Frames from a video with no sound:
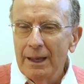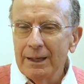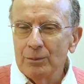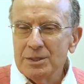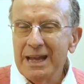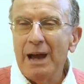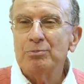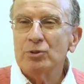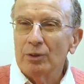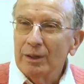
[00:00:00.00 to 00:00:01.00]
And it was
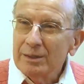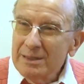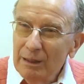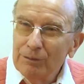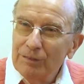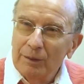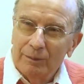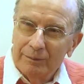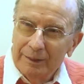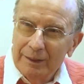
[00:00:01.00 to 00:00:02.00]
captured on a cell
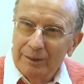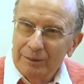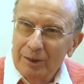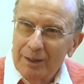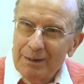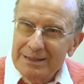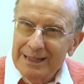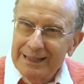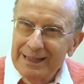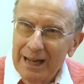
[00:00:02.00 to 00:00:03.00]
phone, you know, talk about
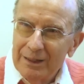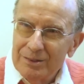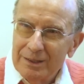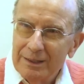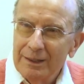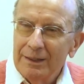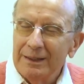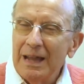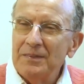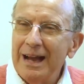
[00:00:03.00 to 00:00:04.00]
technology.
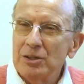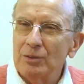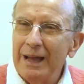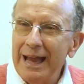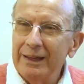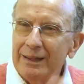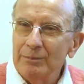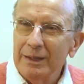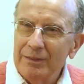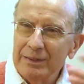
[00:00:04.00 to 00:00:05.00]
Not the actual
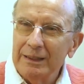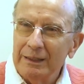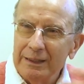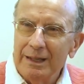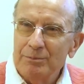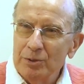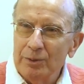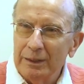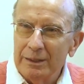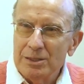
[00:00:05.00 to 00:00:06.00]
hanging, but everything leading up
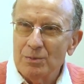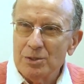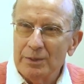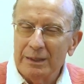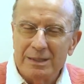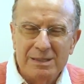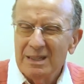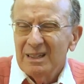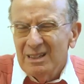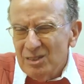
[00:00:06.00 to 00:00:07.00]
to it at least was released.
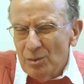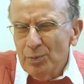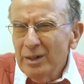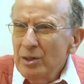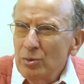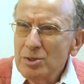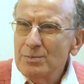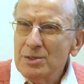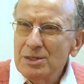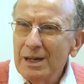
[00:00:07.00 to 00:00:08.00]
Mm-hmm. So pretty
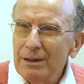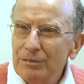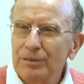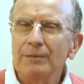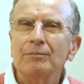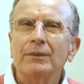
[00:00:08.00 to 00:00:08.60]
gruesome stuff.